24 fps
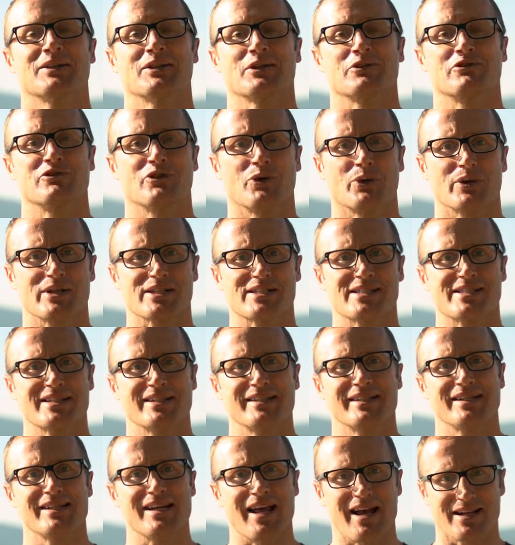Look forward to
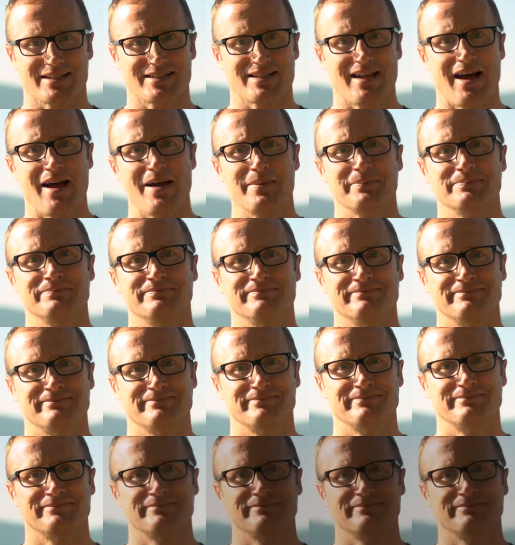seeing you next time.